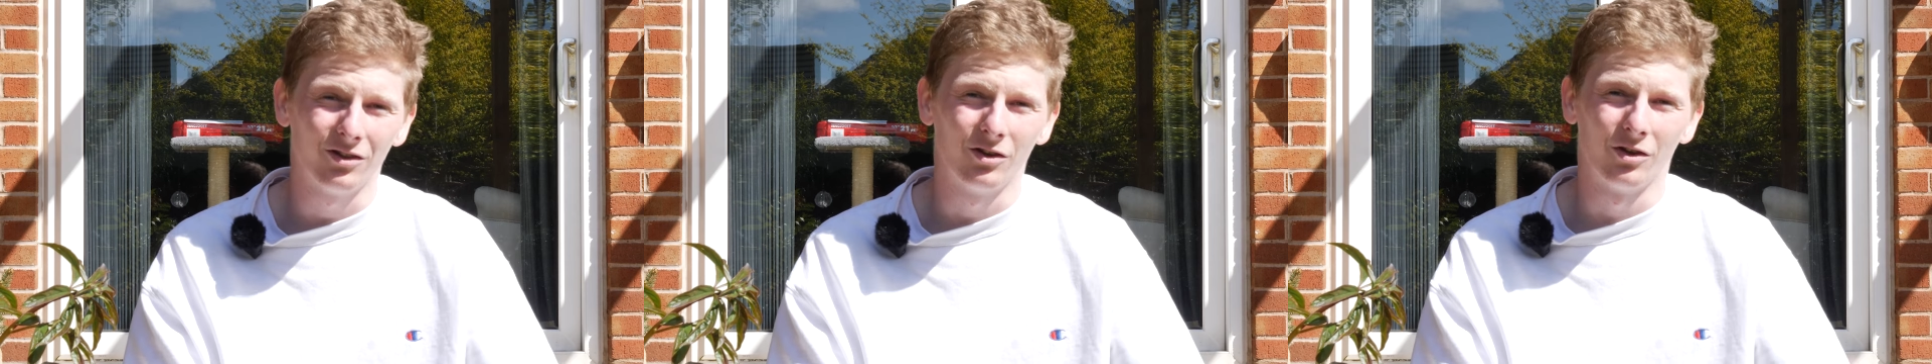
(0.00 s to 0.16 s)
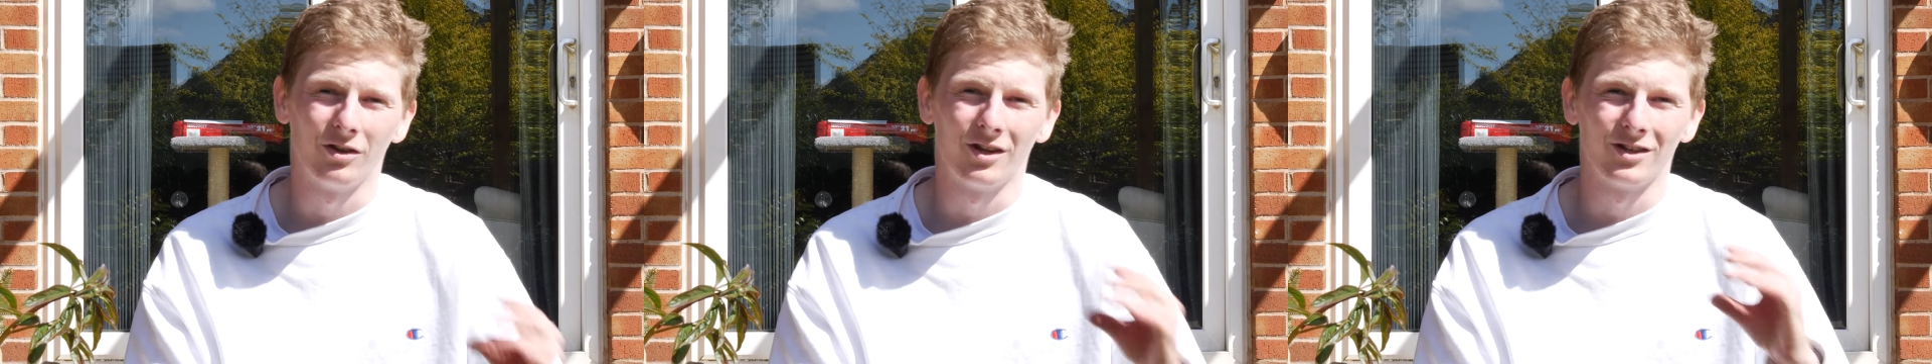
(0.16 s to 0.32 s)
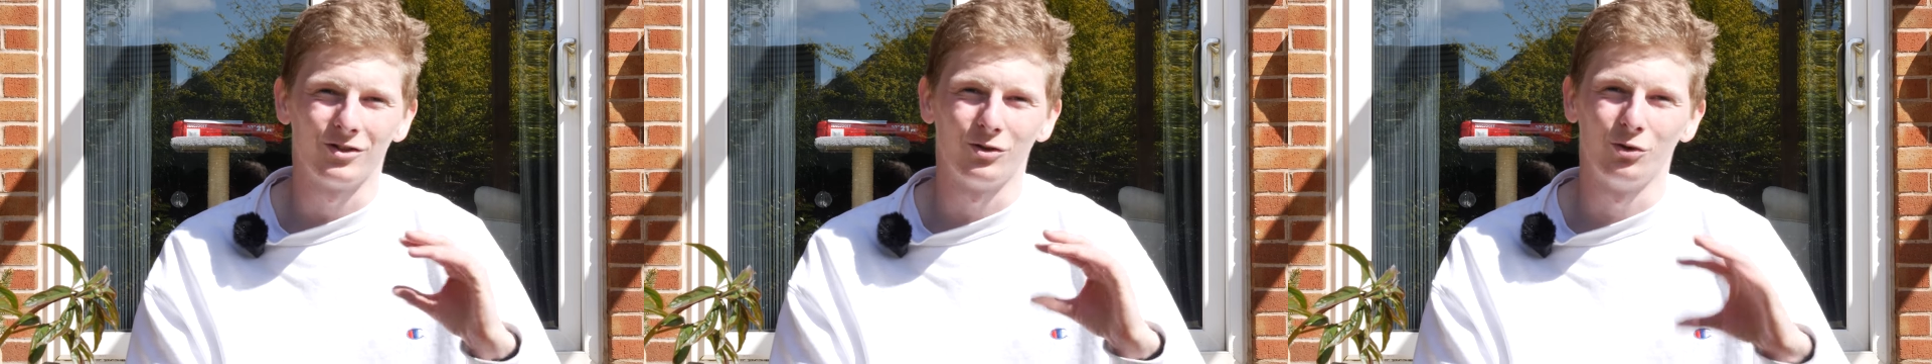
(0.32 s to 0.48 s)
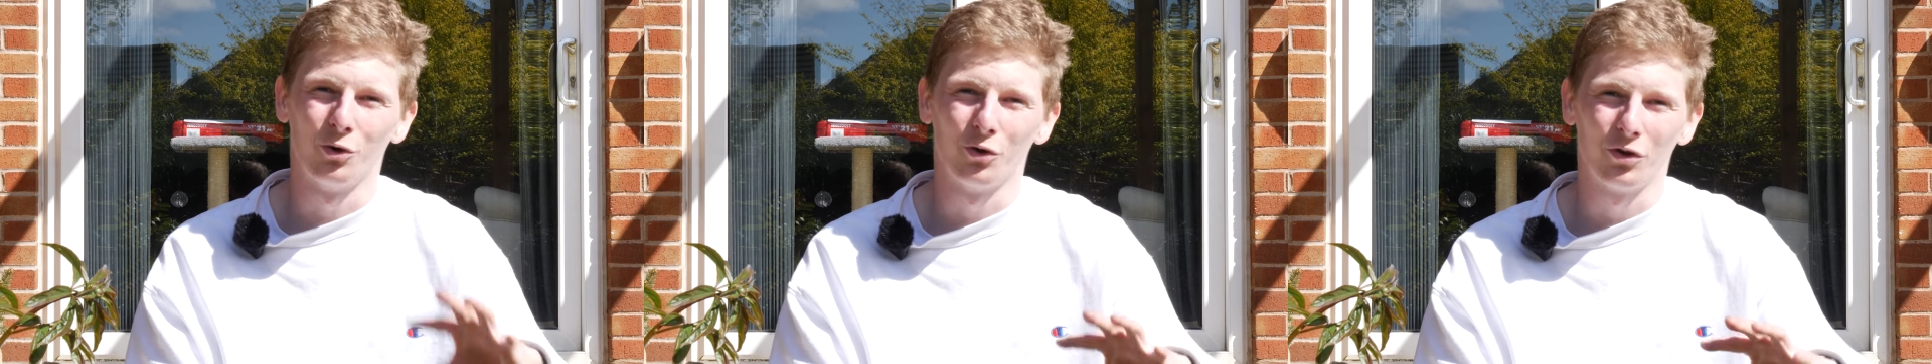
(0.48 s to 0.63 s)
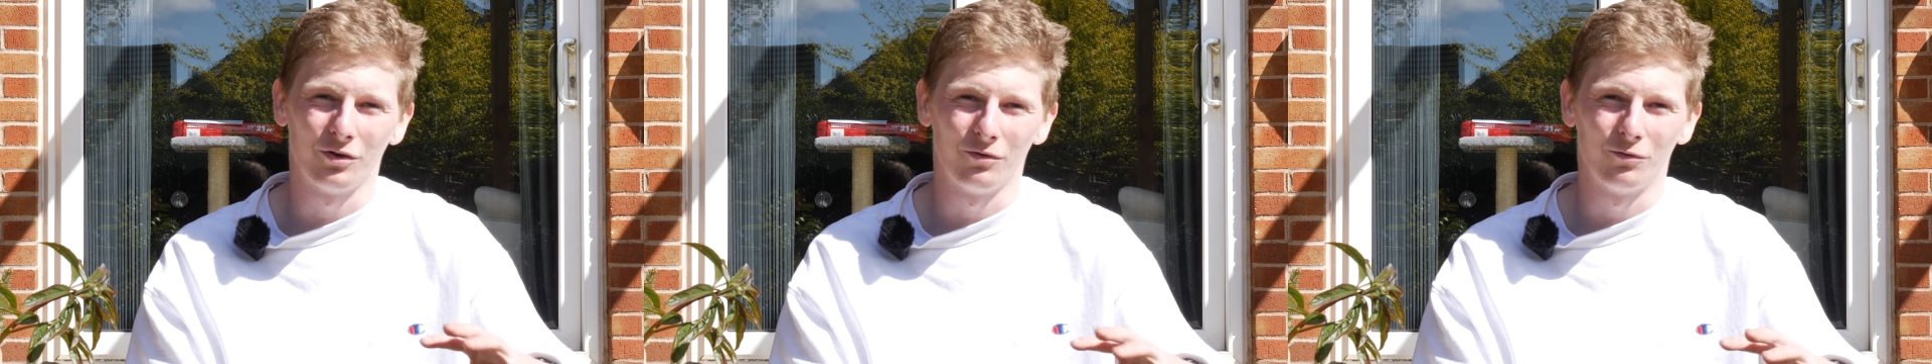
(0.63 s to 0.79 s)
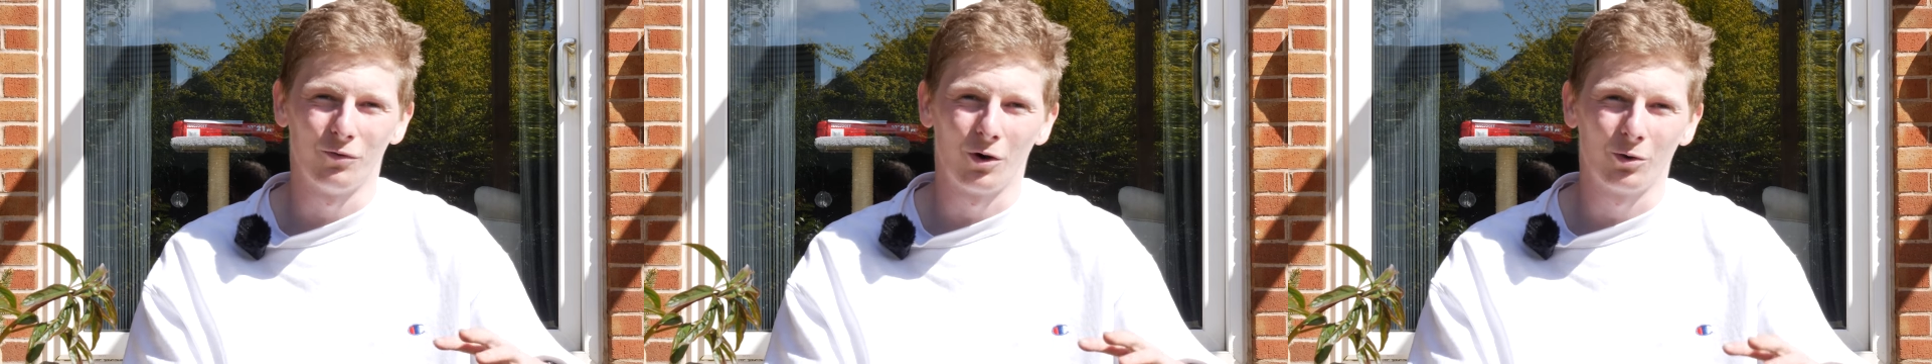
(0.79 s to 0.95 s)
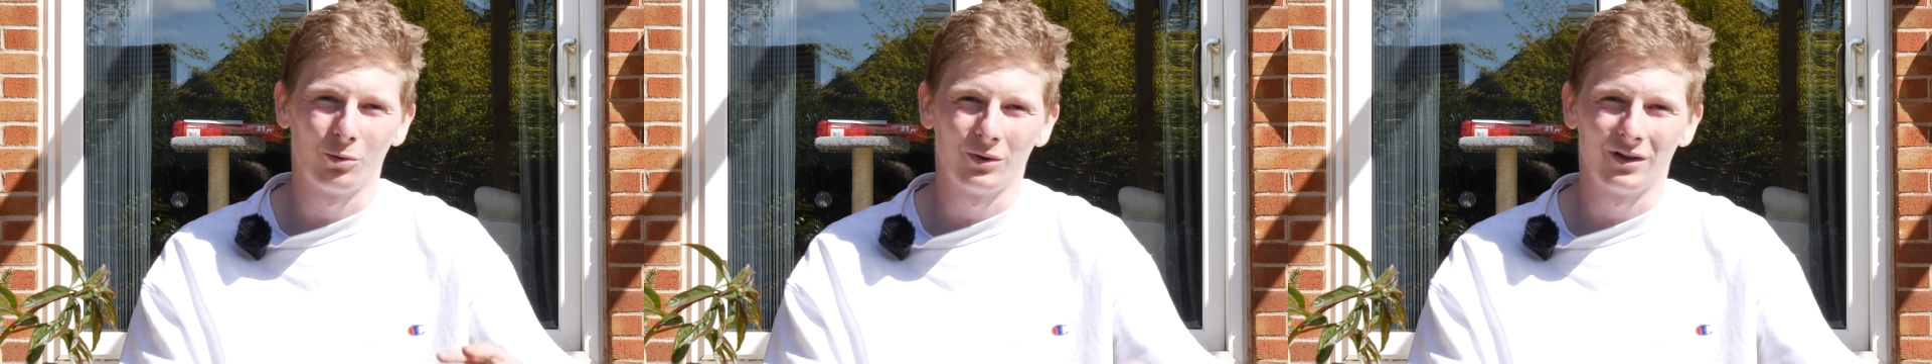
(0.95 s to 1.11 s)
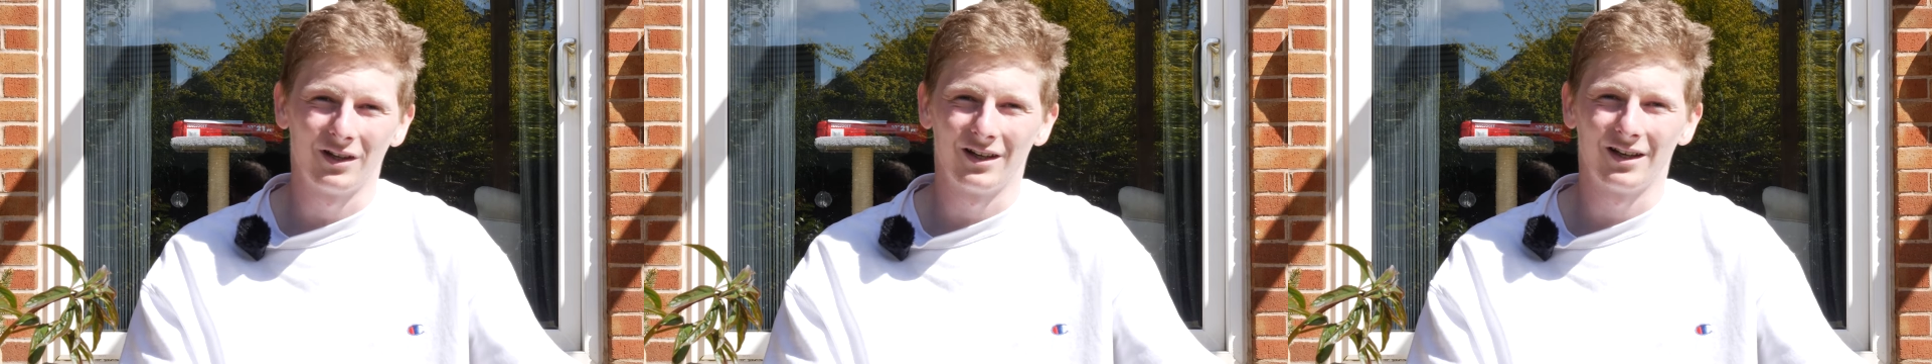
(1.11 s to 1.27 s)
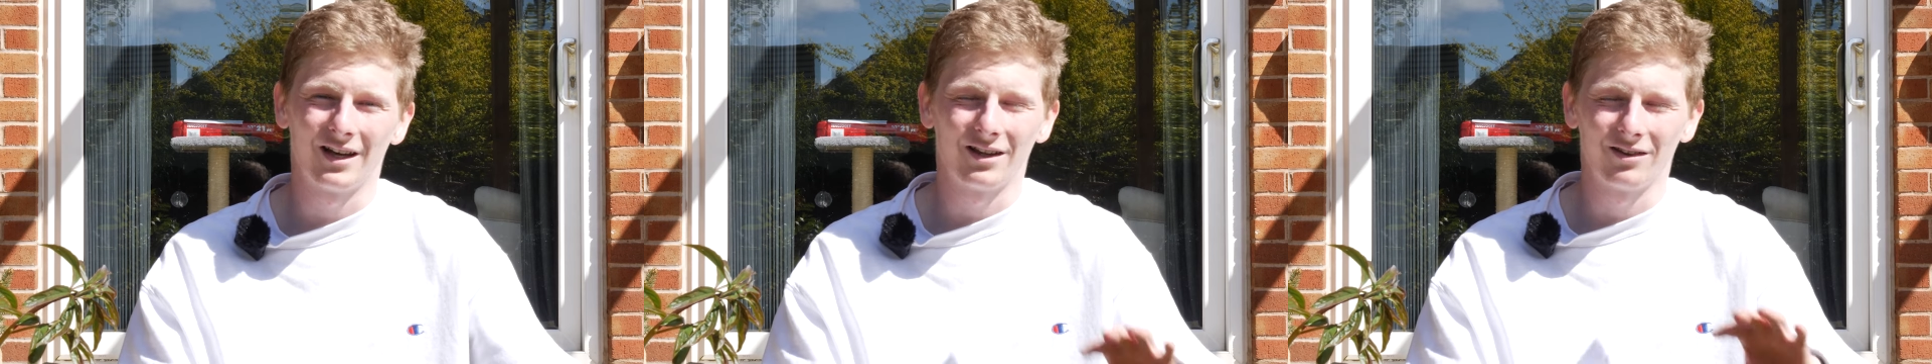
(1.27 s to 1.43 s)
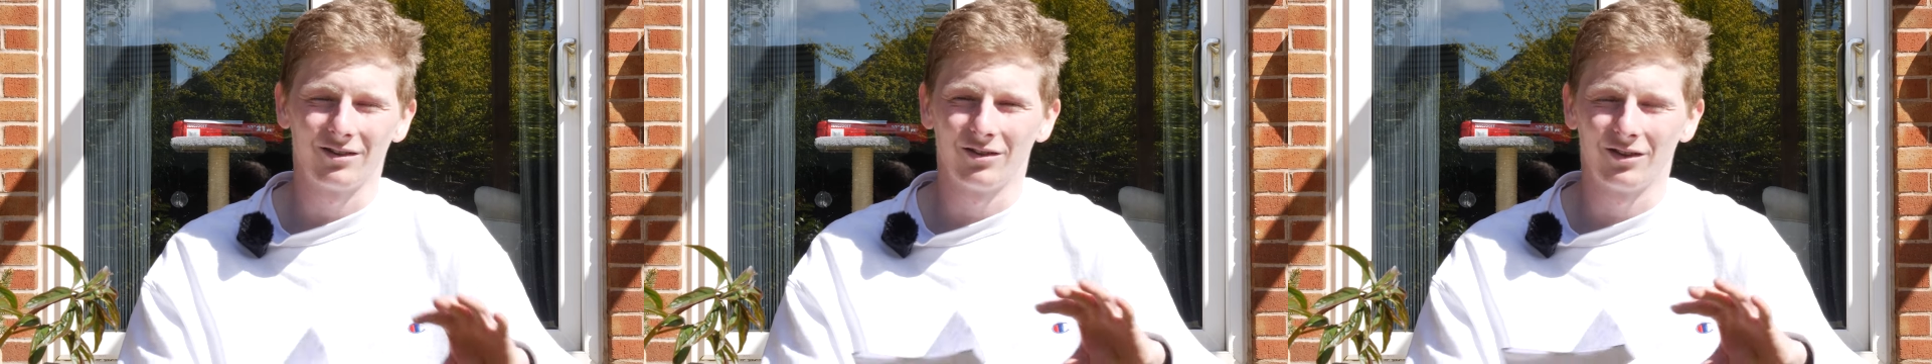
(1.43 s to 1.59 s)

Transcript: that there's nothing wrong with it,